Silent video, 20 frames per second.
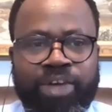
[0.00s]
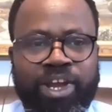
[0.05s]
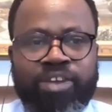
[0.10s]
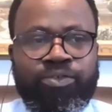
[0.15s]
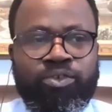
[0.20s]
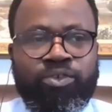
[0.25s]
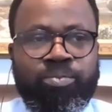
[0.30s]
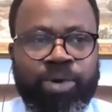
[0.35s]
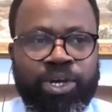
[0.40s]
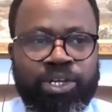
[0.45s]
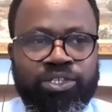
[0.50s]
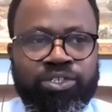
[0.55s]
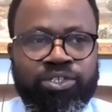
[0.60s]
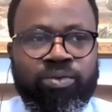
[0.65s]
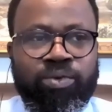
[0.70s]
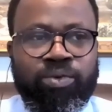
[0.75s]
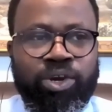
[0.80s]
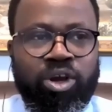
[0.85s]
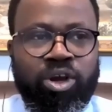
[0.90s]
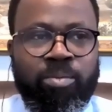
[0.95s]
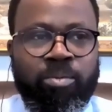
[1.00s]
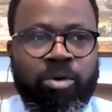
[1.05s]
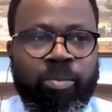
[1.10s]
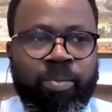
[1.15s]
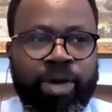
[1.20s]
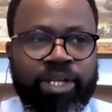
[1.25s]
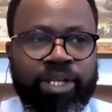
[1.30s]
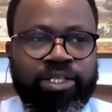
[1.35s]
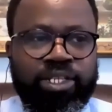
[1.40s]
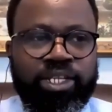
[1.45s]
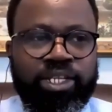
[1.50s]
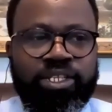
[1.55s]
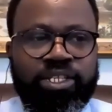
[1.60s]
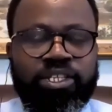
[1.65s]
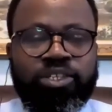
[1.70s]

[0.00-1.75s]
very few pastors will come up and say,